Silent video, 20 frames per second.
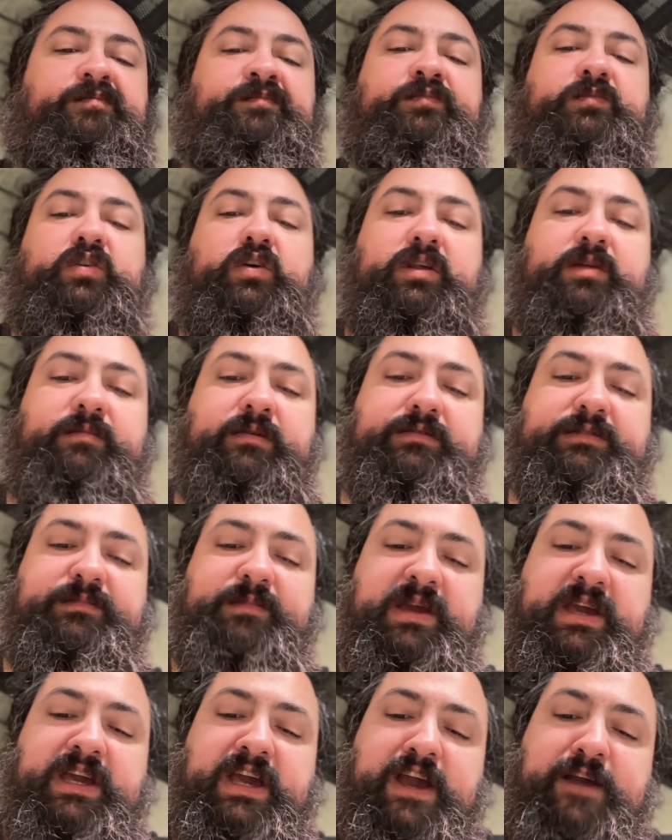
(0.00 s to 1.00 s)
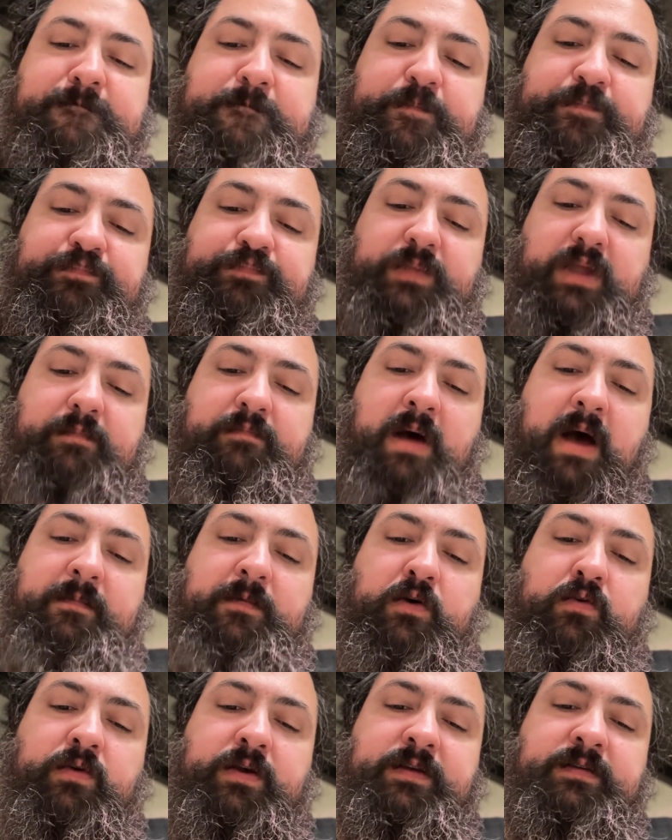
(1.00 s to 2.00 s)
Jolima was making
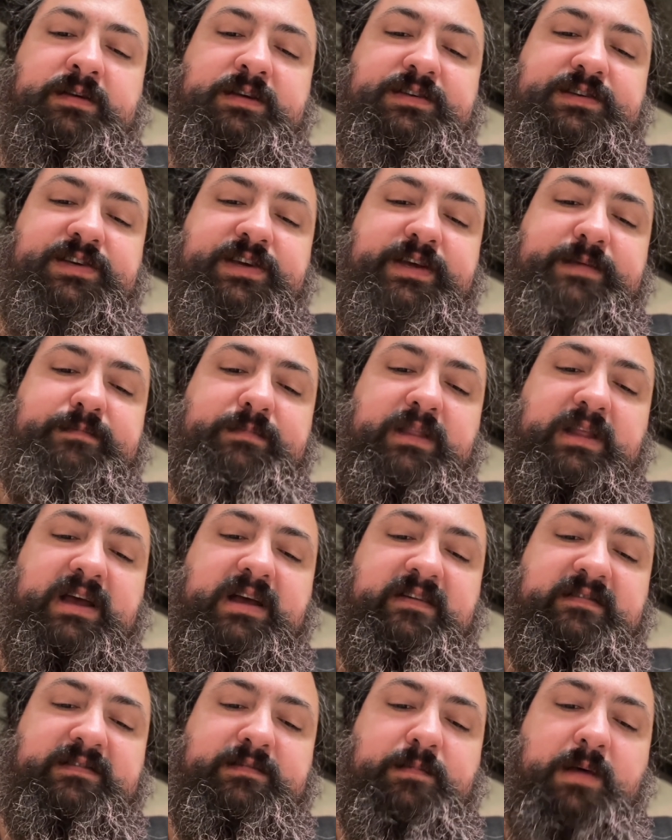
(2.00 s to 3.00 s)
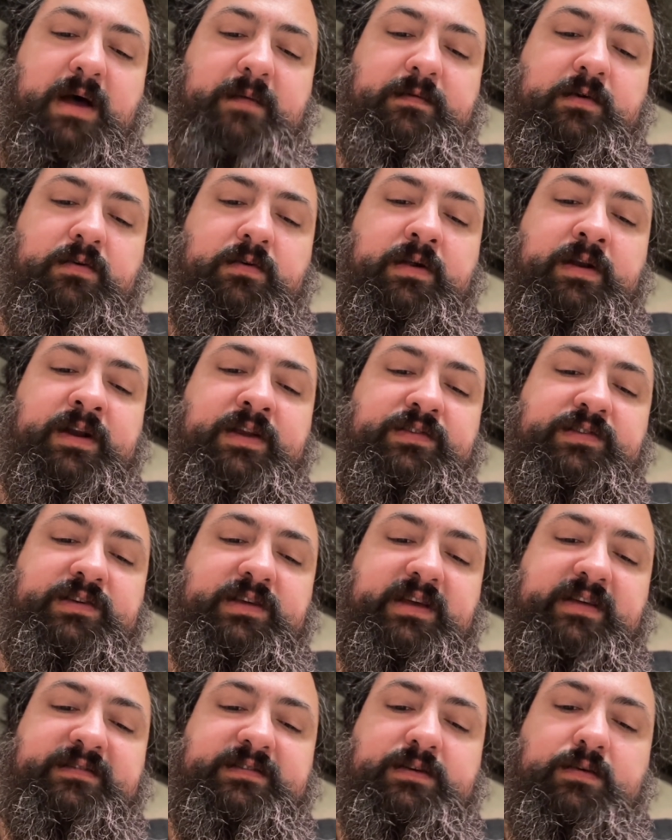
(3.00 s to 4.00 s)
popcorn because she loves popcorn and she
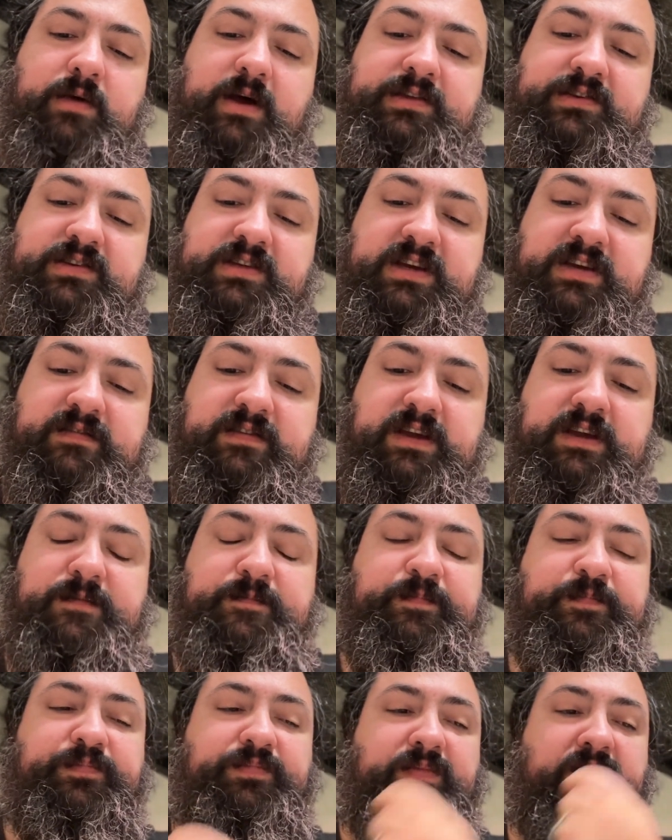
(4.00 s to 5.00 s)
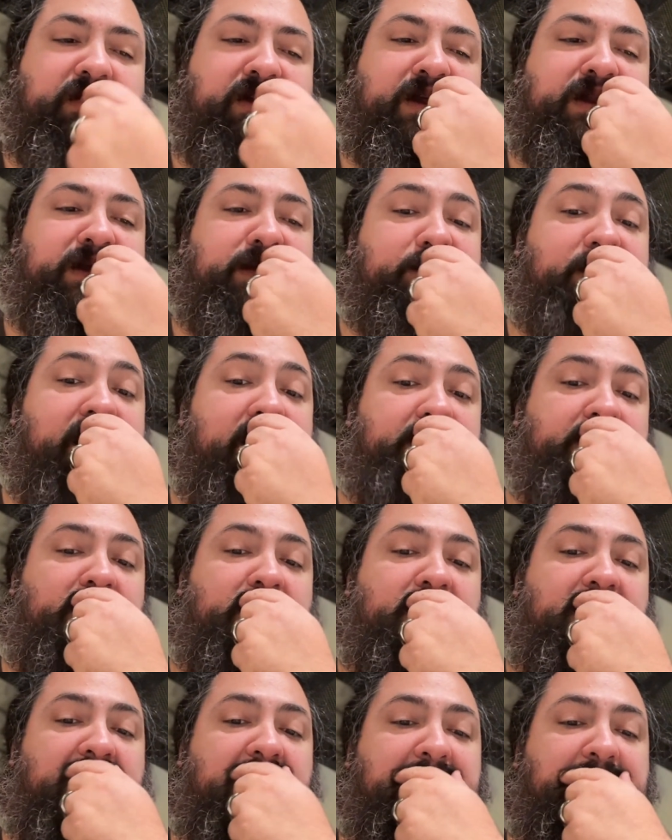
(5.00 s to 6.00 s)
loves to watch TV and eat
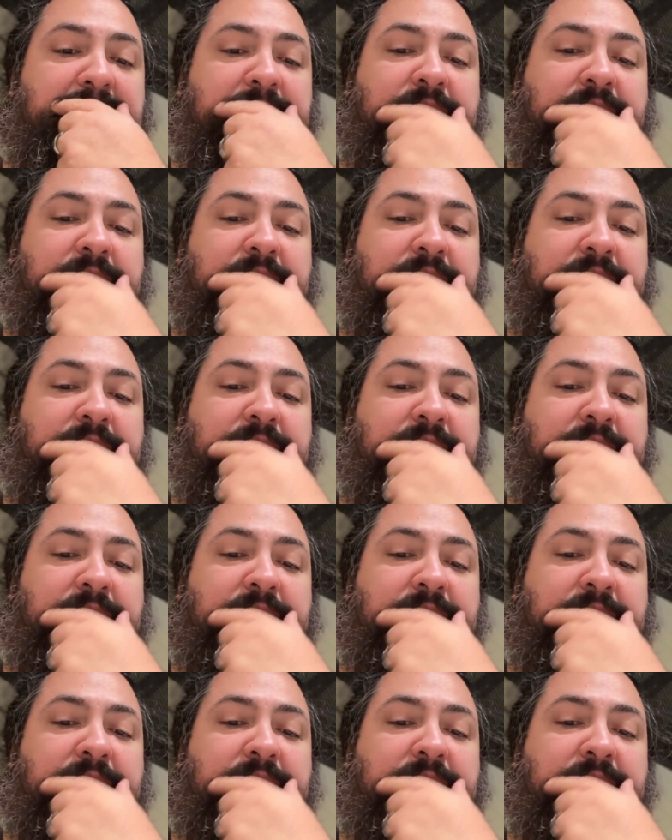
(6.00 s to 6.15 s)
popcorn.